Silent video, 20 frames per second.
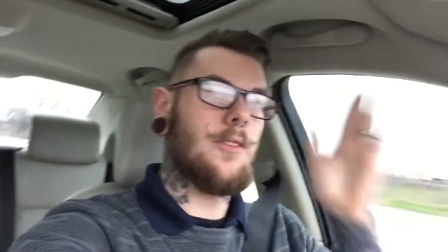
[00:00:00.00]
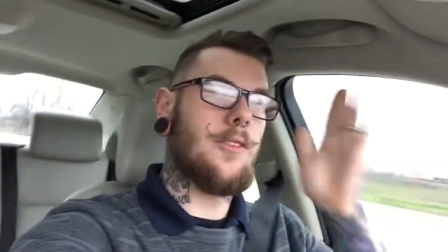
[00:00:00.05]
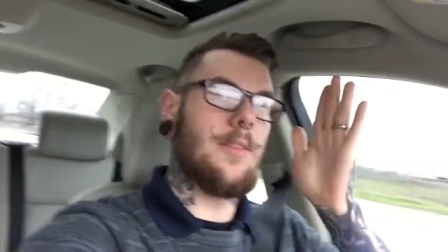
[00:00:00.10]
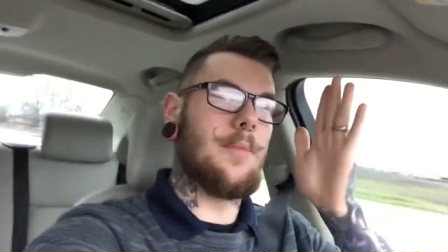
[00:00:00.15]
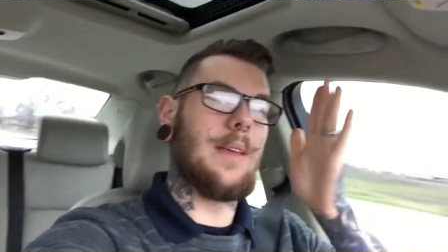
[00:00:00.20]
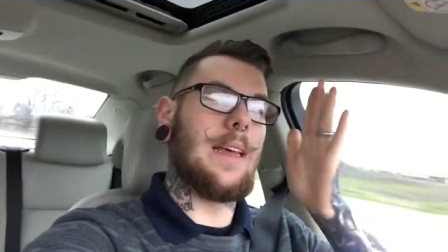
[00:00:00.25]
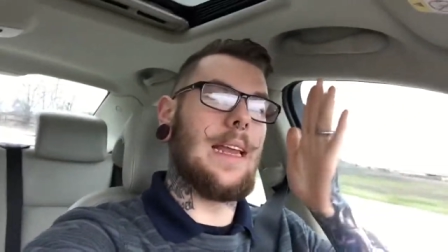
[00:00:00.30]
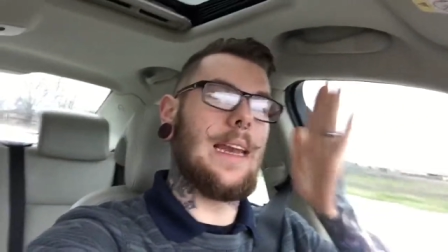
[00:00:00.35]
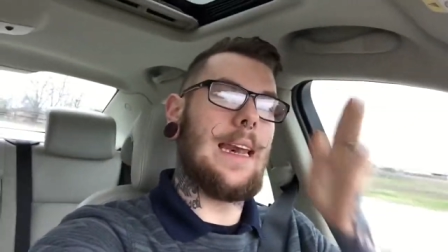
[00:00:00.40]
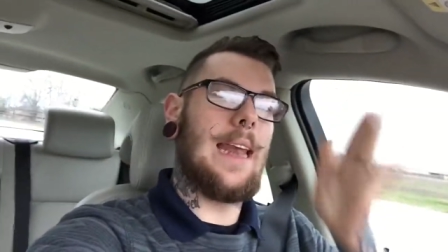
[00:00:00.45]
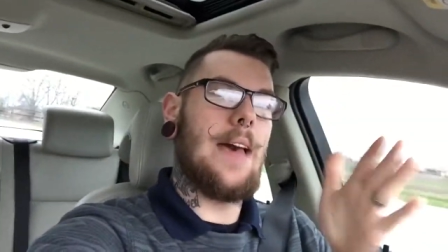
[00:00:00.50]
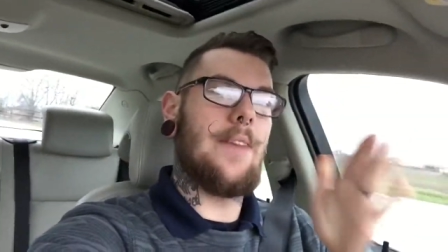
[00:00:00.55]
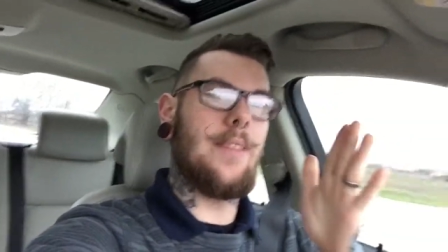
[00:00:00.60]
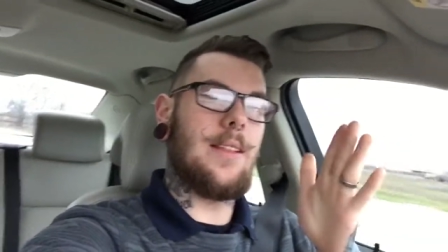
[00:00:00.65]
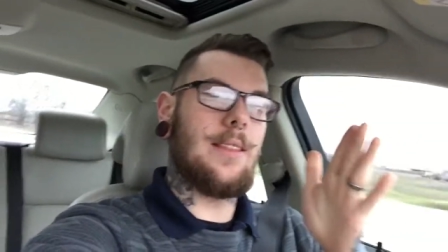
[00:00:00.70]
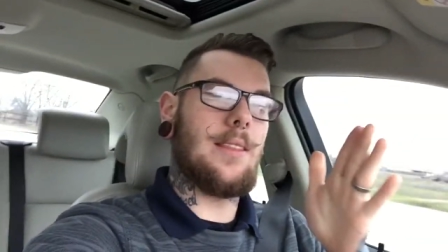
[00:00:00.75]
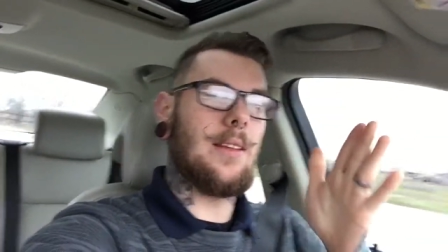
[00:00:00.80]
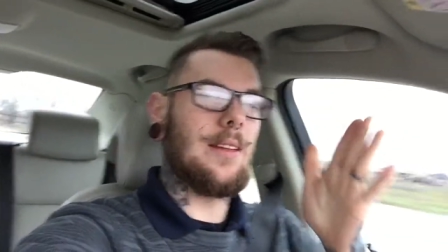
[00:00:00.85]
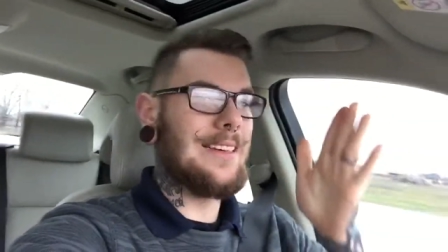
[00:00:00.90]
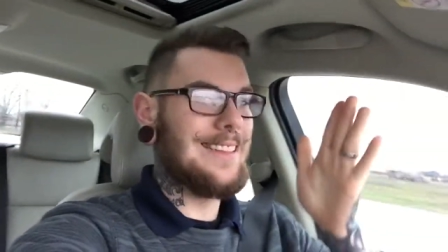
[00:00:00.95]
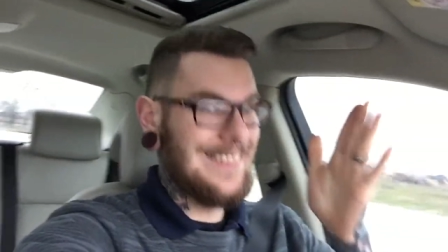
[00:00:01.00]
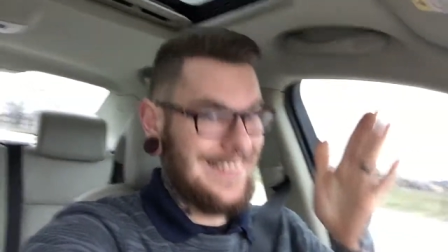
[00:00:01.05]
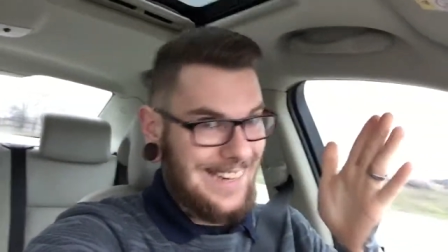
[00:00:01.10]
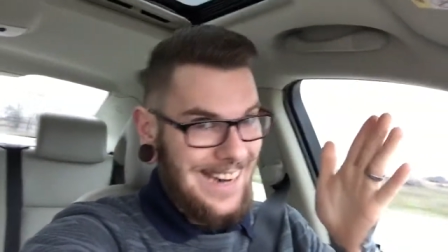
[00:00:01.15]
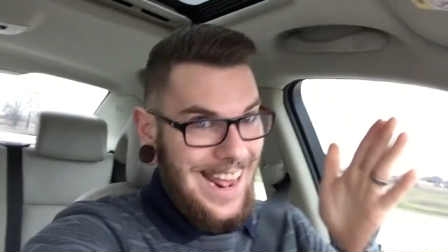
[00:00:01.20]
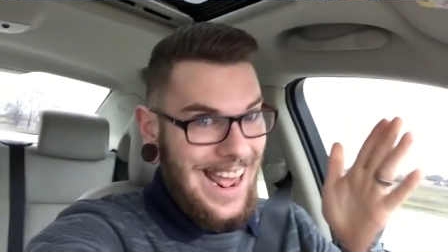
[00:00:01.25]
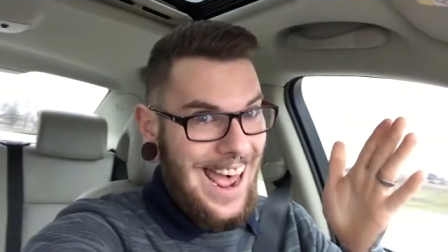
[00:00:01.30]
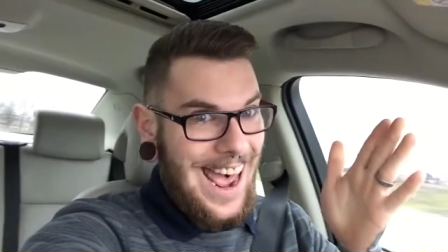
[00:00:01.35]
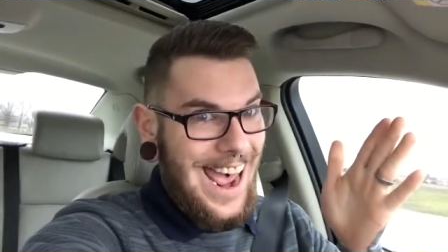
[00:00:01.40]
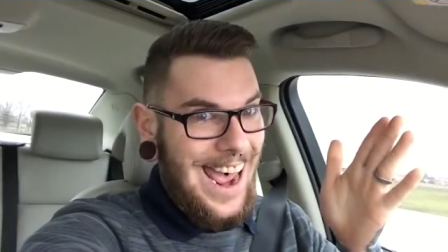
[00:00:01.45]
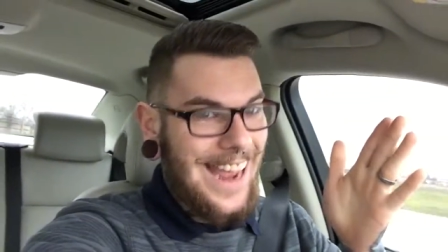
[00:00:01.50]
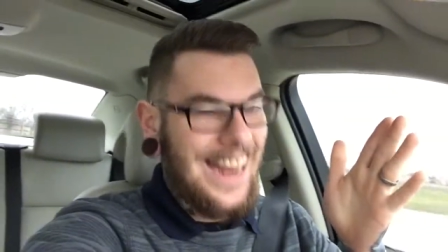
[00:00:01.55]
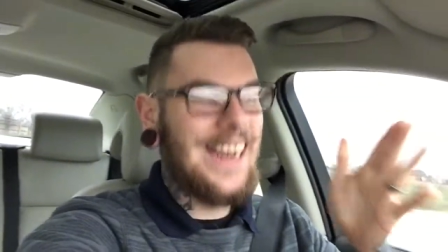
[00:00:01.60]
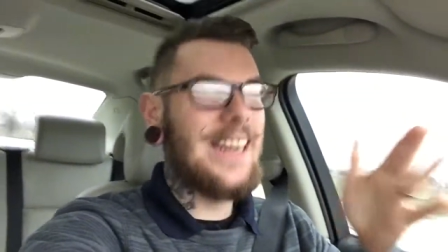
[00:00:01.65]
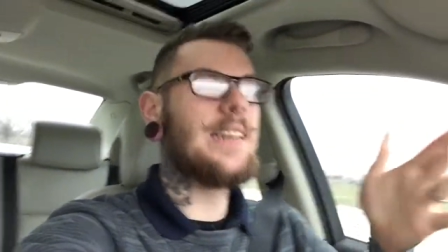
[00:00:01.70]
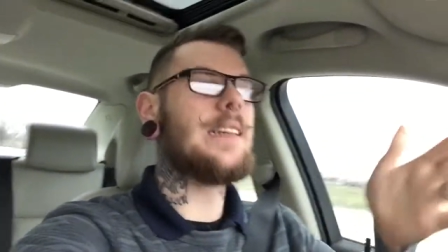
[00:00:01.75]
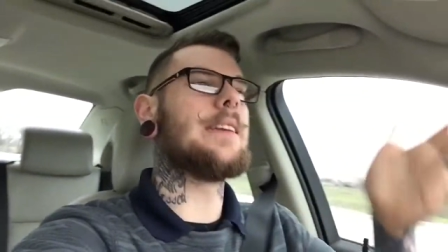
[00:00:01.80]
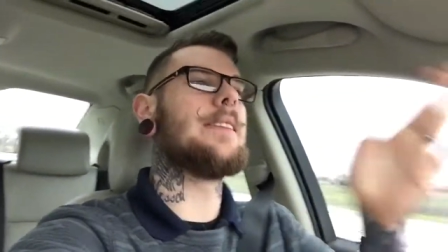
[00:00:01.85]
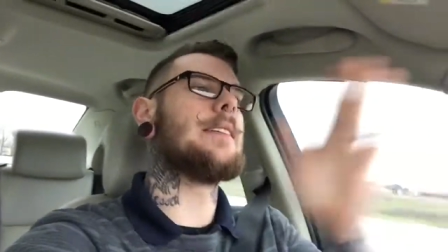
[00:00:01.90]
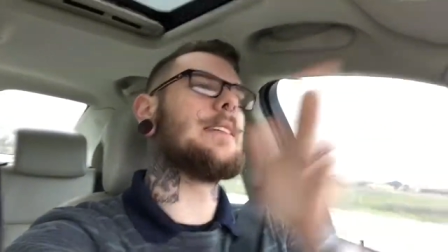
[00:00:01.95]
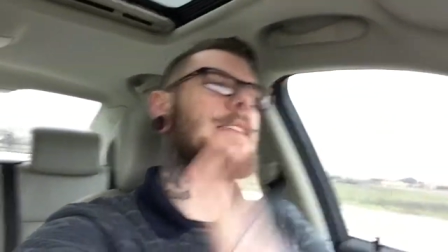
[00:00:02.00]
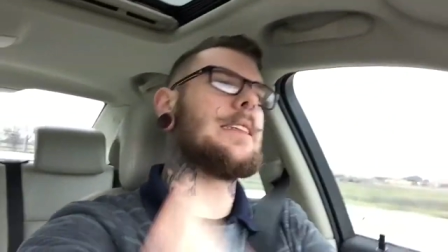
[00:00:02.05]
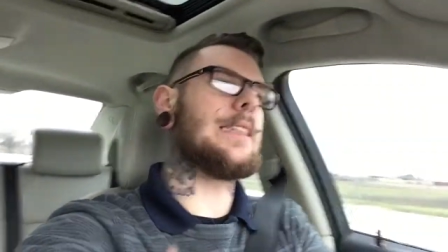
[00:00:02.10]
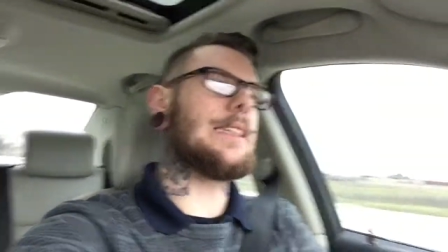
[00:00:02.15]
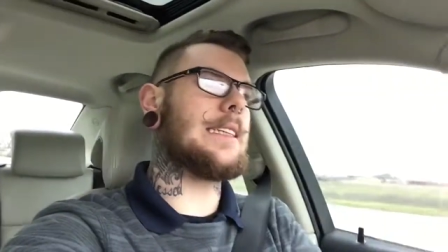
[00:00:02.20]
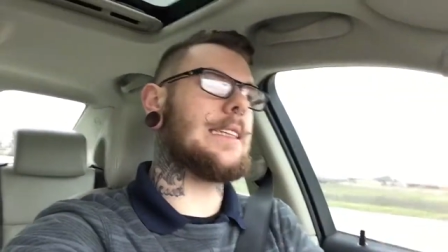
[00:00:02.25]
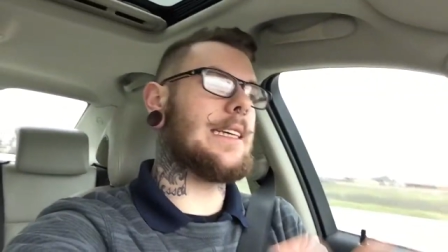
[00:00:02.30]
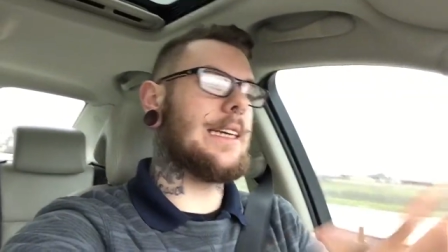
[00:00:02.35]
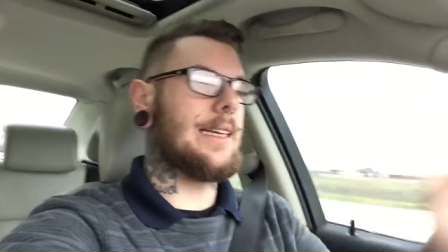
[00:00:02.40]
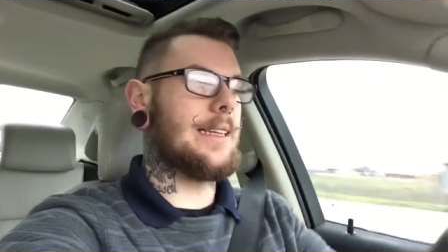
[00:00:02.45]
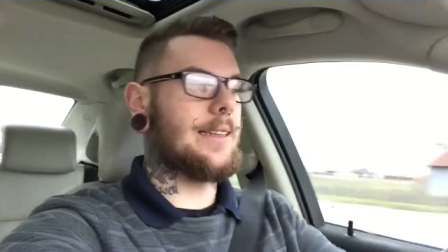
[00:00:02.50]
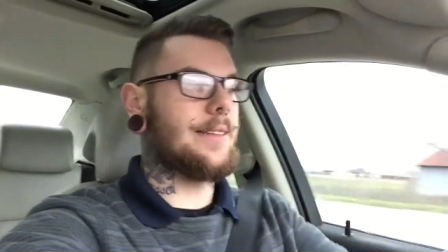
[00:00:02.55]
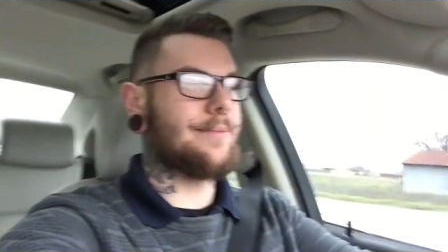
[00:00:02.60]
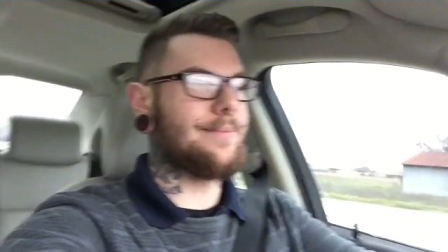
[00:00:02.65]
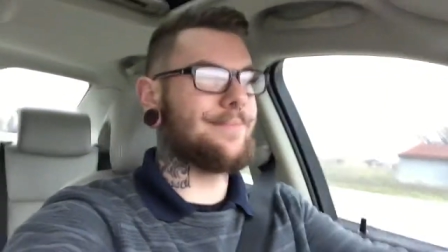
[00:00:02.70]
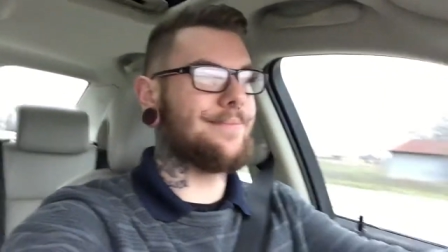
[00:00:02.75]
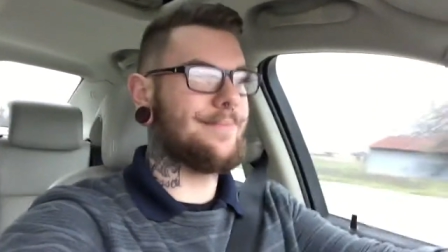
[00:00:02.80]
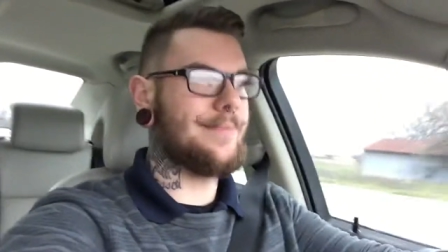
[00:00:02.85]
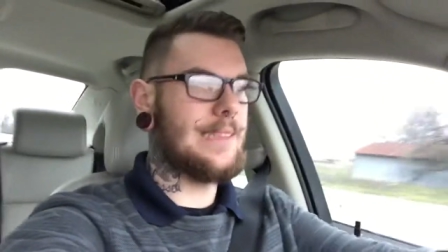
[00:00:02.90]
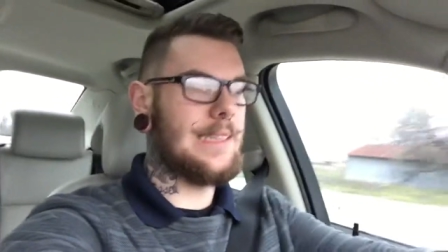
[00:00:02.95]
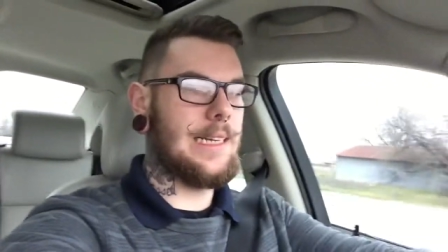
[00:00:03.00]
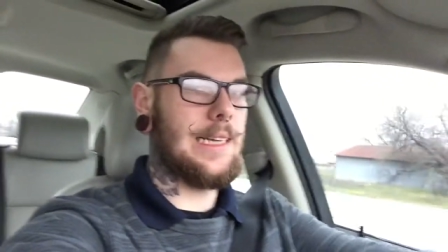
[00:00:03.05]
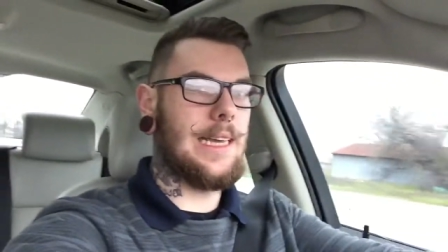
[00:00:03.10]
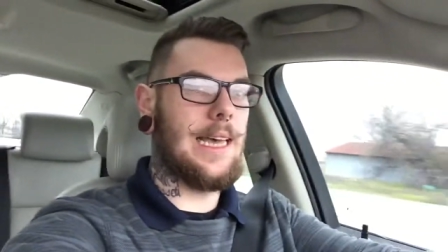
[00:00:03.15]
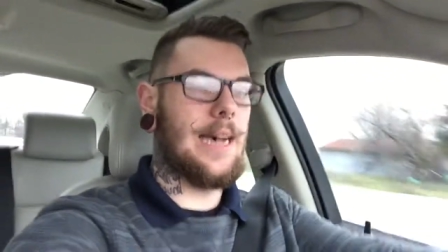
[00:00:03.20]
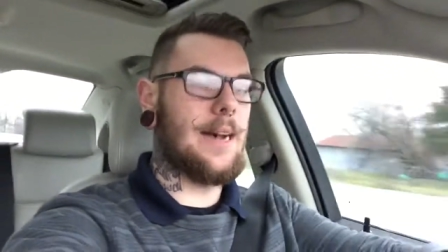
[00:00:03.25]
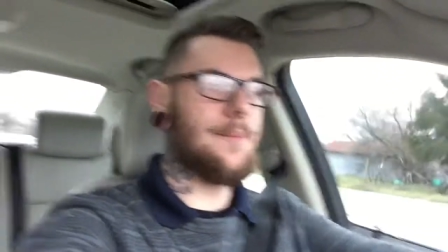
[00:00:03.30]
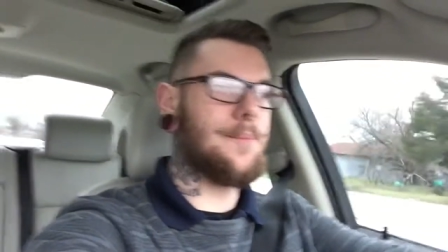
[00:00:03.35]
from the 11th today to the 16th. Yeah.